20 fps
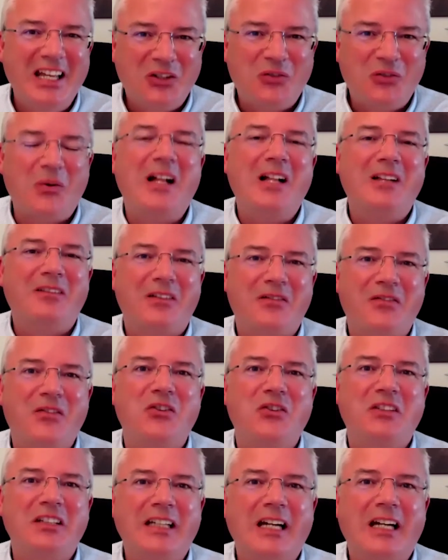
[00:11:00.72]
12 or
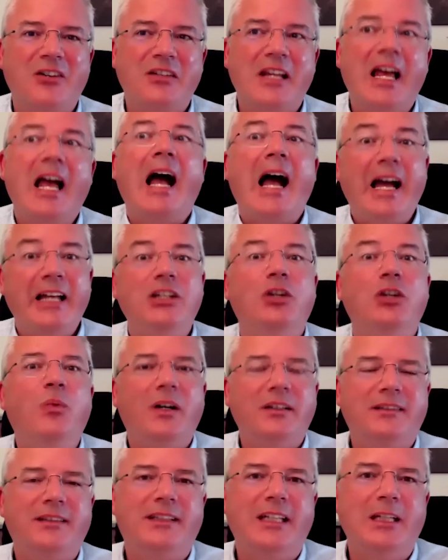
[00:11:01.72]
14 hours and you
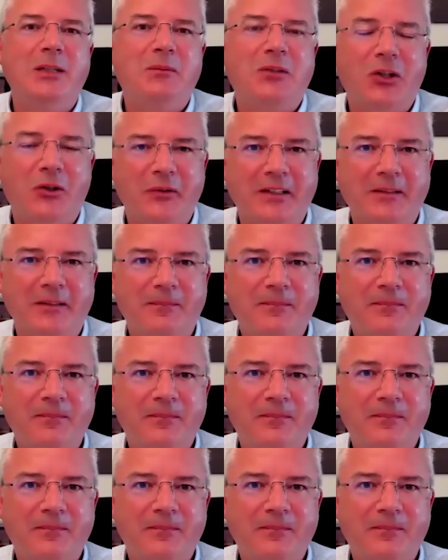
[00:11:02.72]
want to keep going.